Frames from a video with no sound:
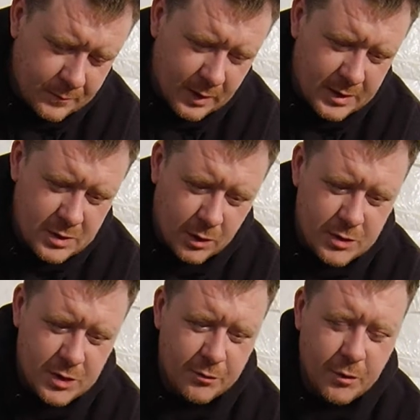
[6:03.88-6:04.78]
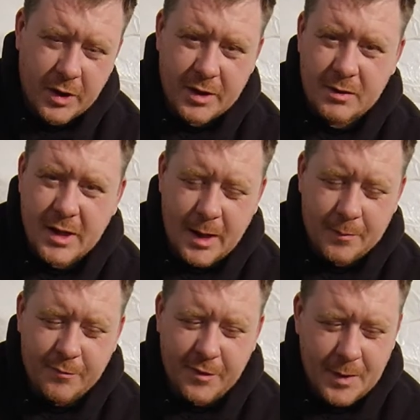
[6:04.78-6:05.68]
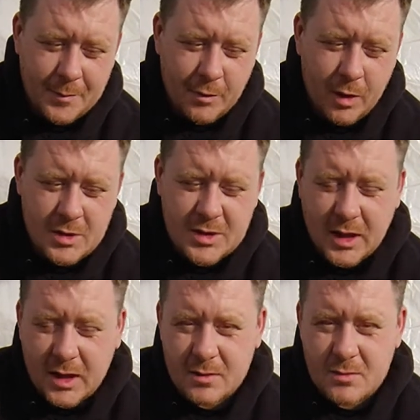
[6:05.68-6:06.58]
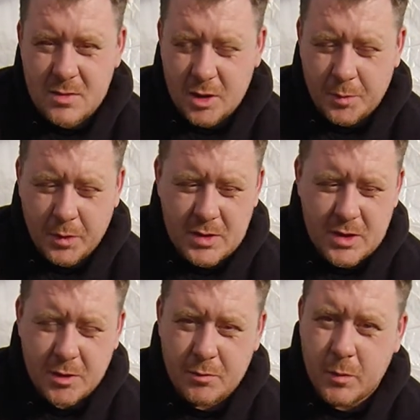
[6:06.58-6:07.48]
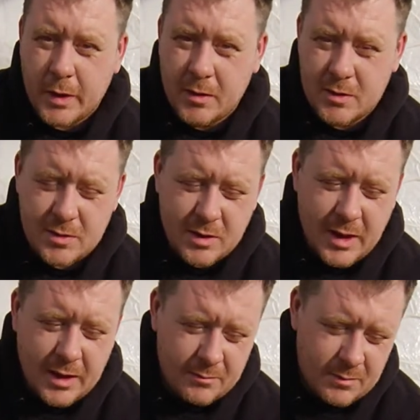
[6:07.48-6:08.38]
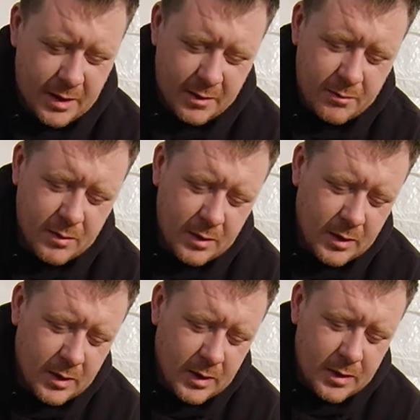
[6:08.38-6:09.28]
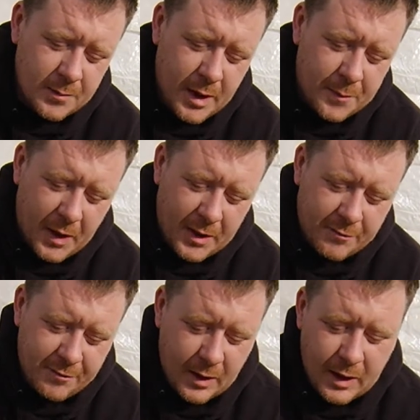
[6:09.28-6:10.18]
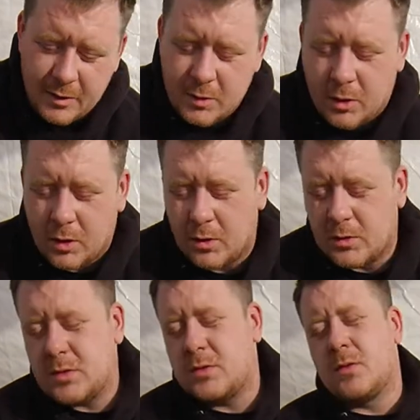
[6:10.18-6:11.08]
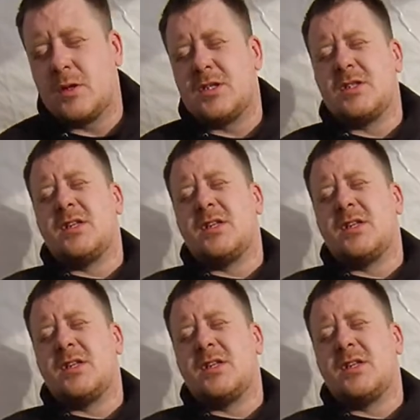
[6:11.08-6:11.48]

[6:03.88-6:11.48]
It's also running carbon fibre Rockstar 2.2 wheels. They're made by a fella called, what's his